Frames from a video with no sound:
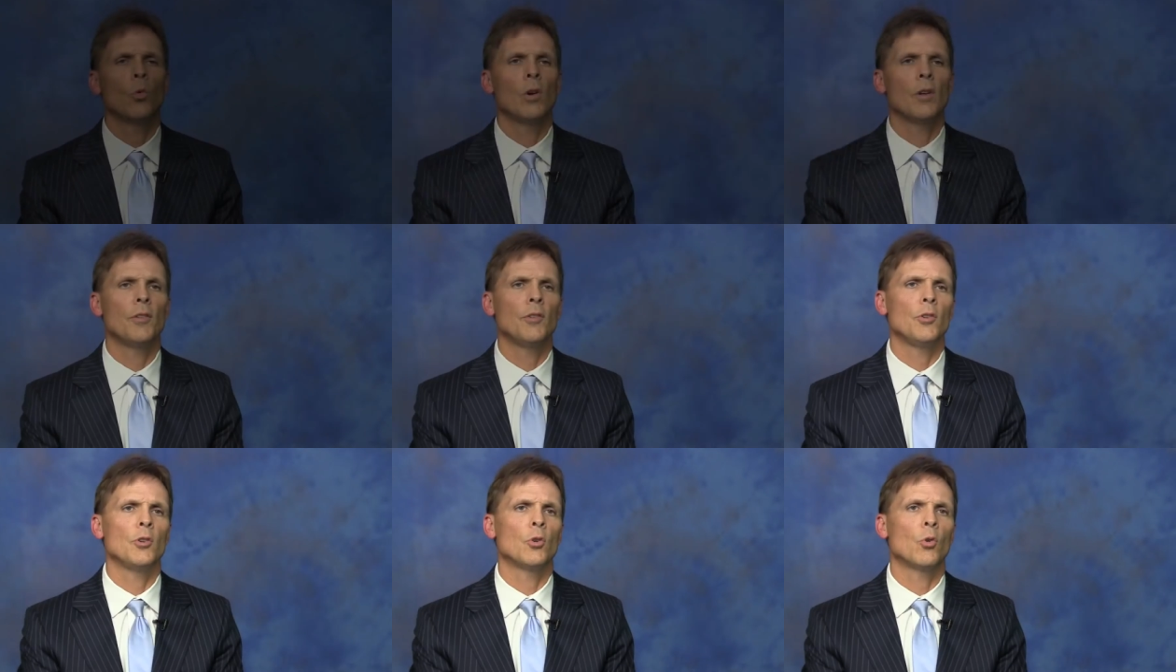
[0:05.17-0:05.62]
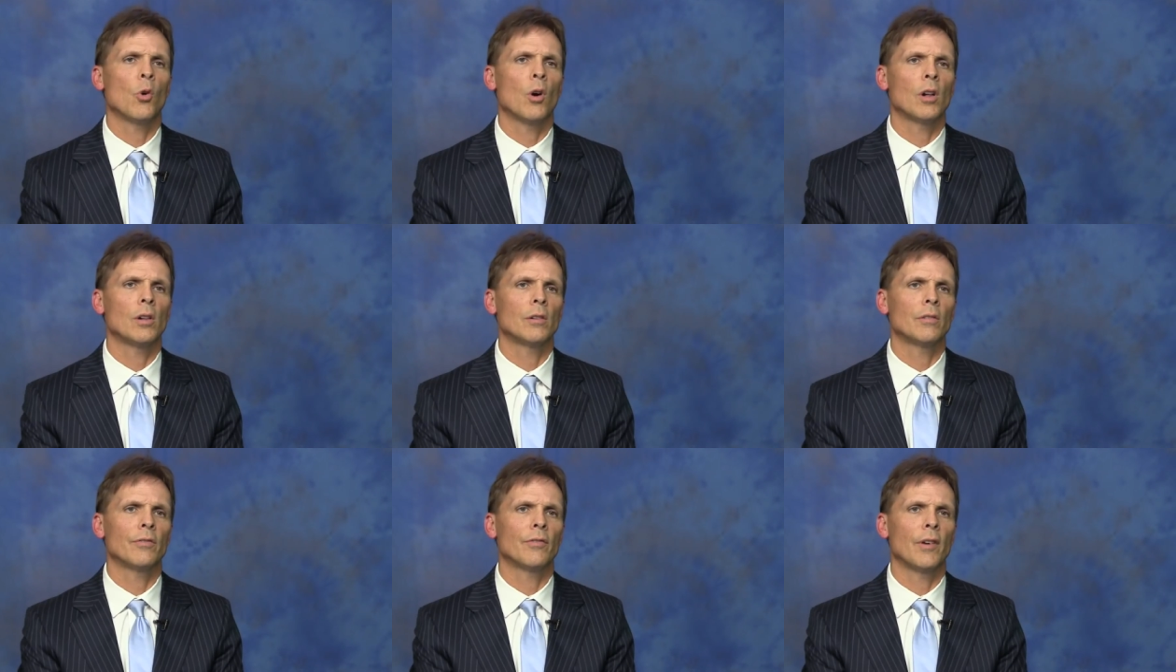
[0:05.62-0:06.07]
Whether you
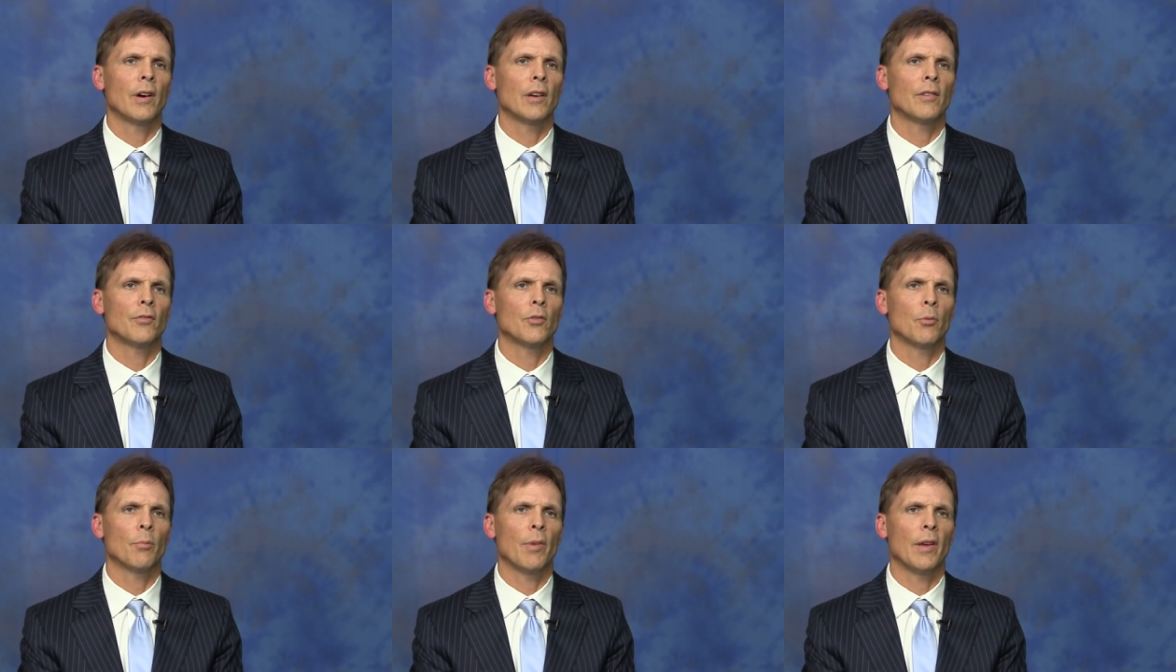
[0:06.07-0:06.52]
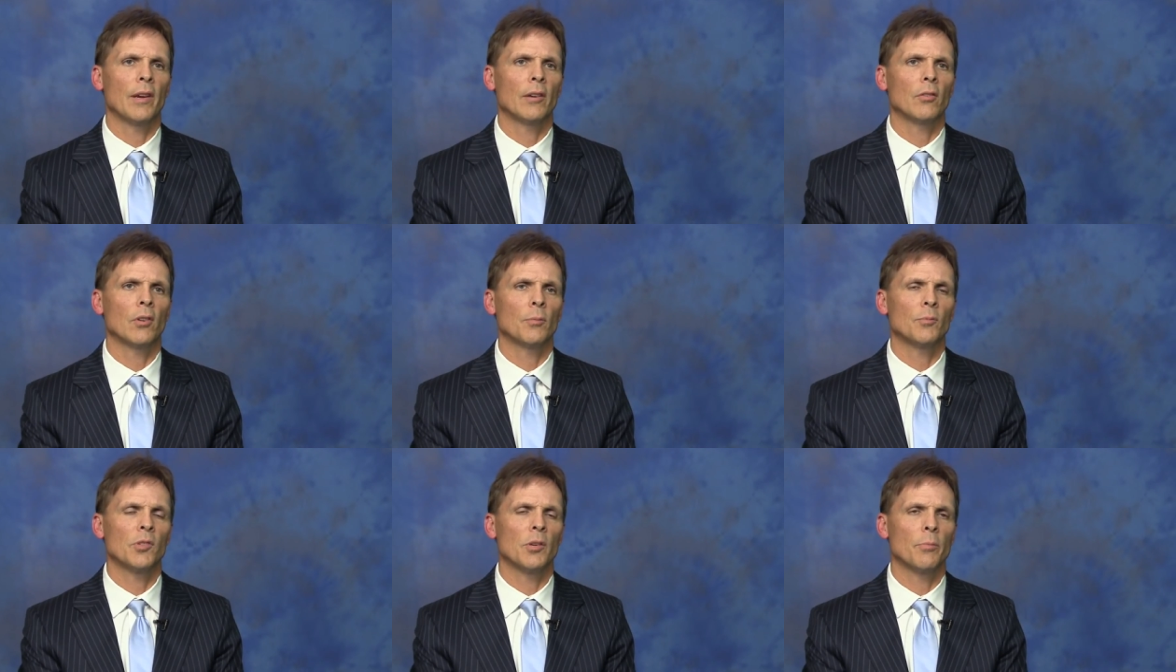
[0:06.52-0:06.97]
qualify for
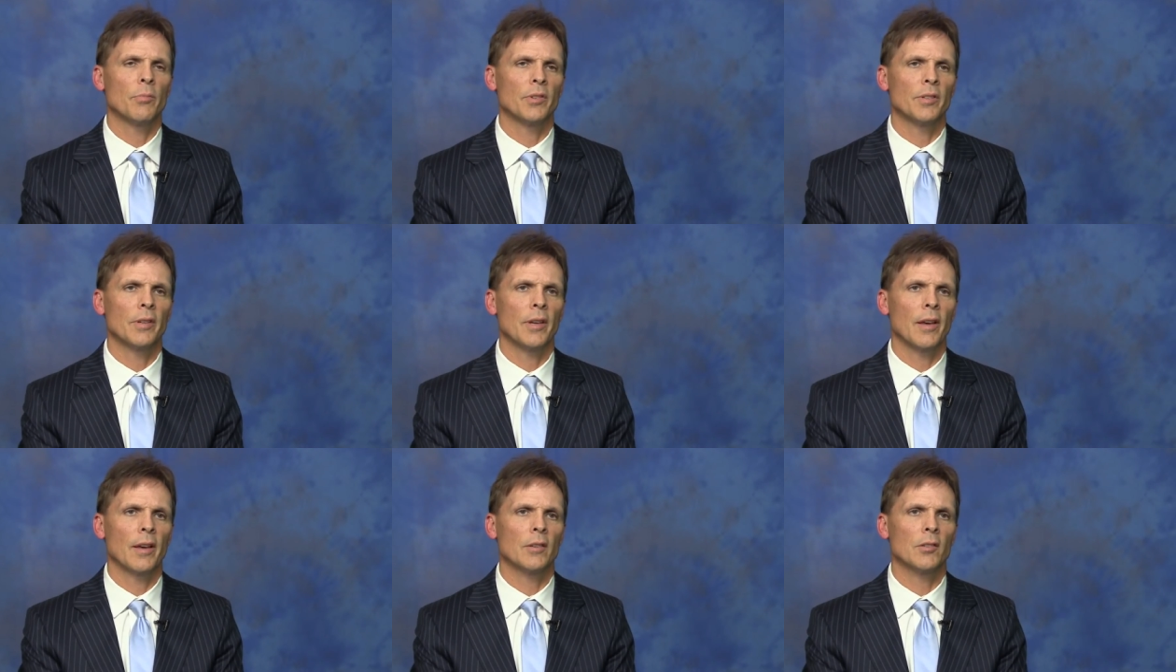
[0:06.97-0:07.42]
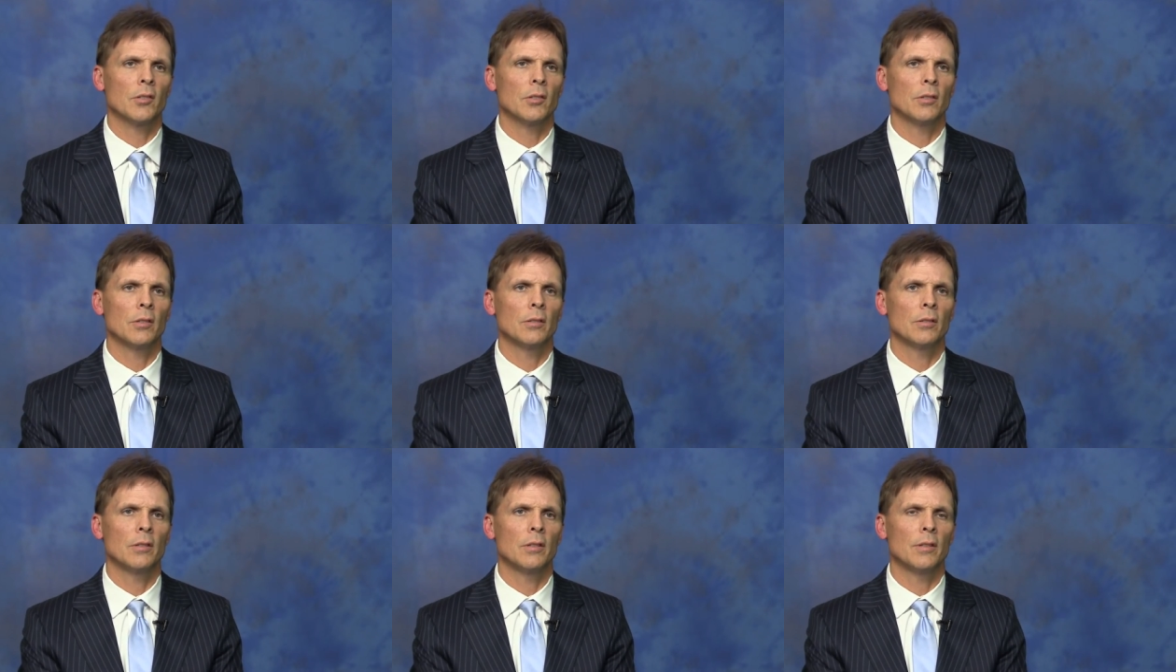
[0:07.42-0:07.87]
bankruptcy
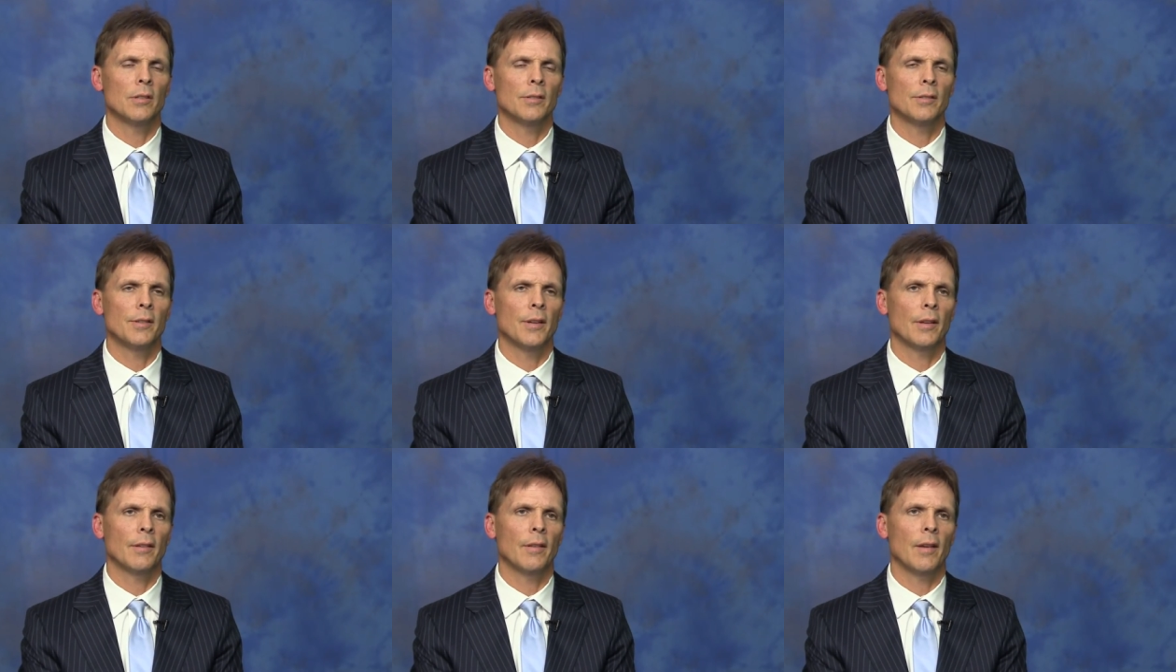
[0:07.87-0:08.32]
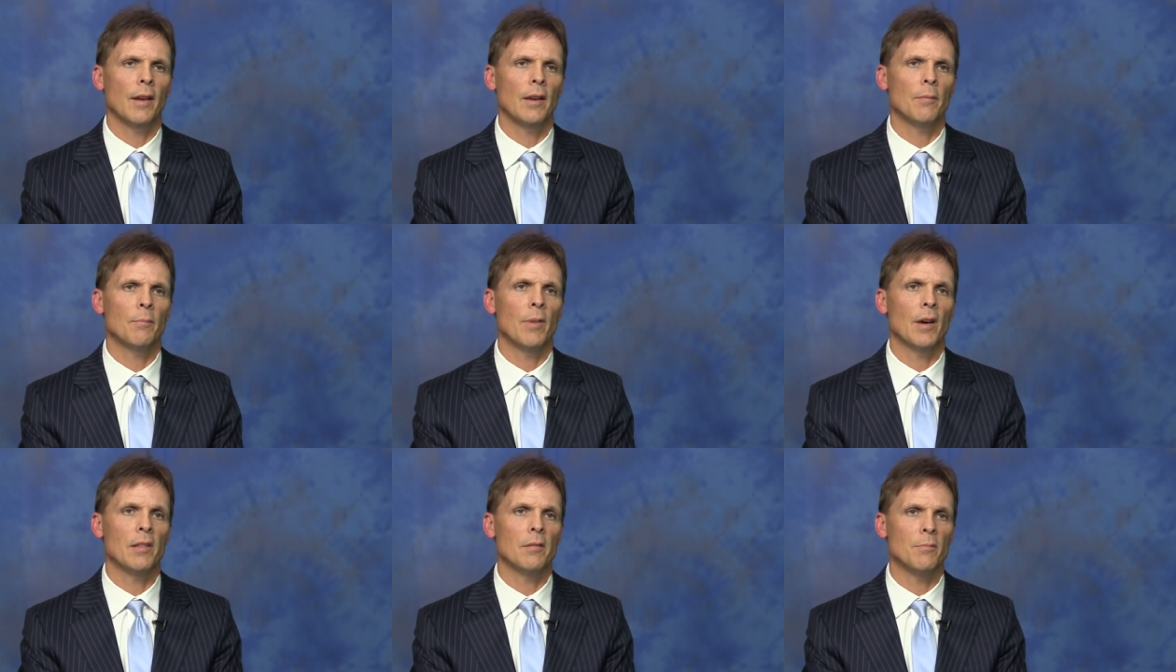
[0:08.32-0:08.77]
protection is
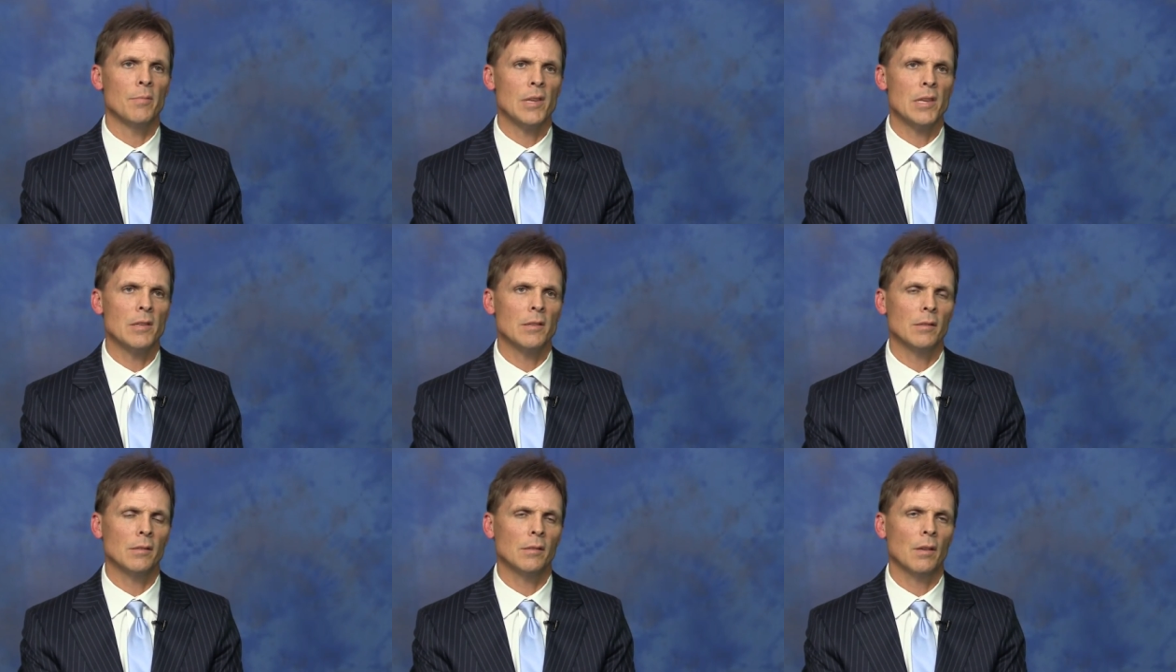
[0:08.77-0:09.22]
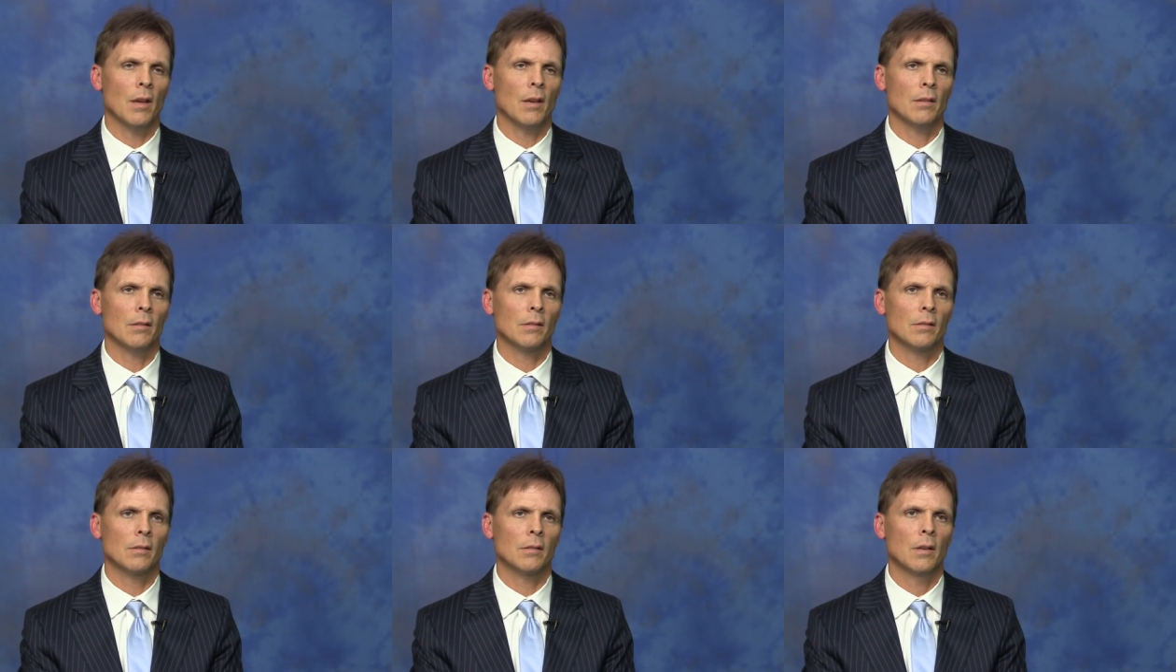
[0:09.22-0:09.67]
dictated by the means
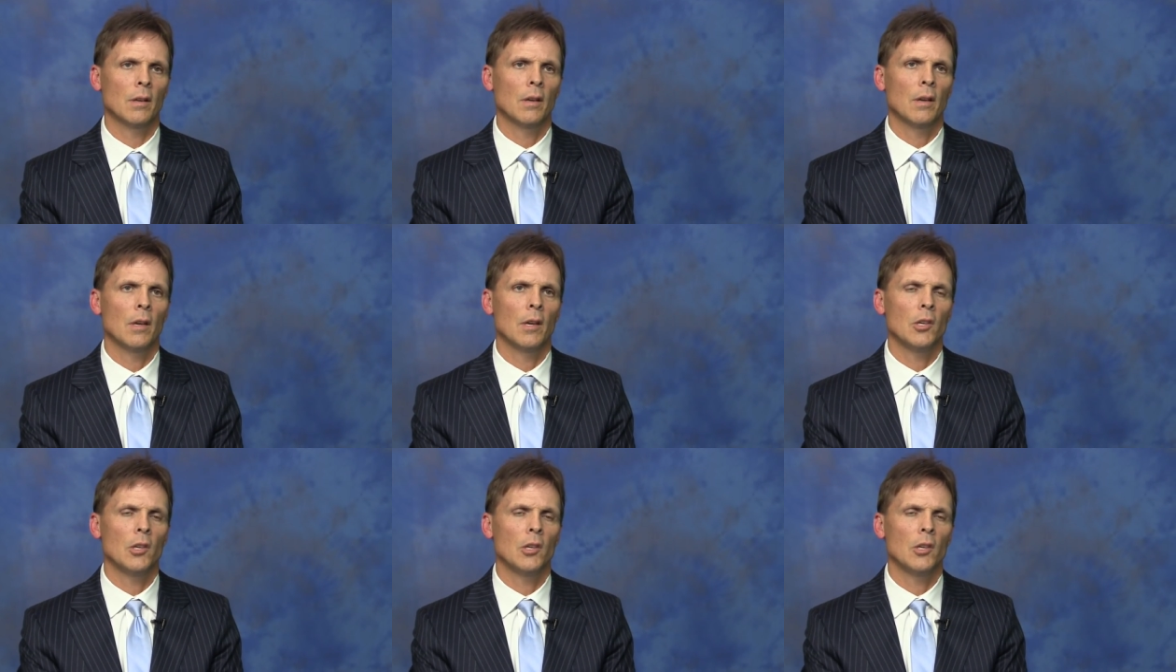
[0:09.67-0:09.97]
test.